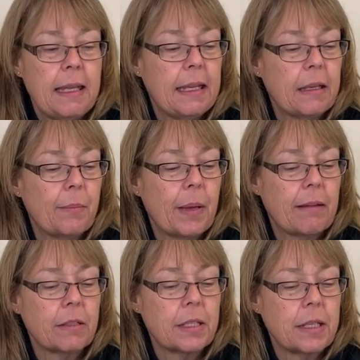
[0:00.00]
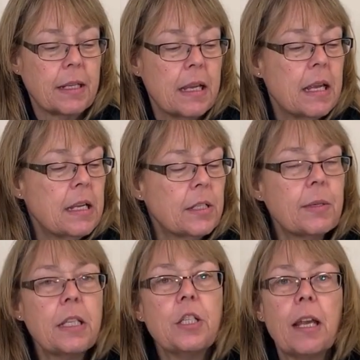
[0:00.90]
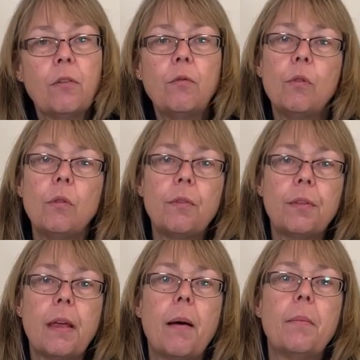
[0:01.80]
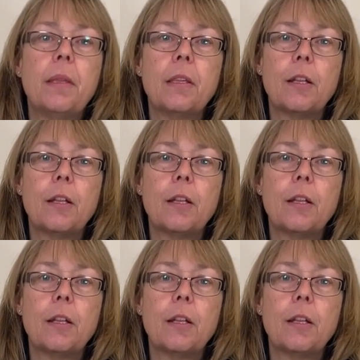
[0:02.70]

in comparison. So as a general rule of thumb,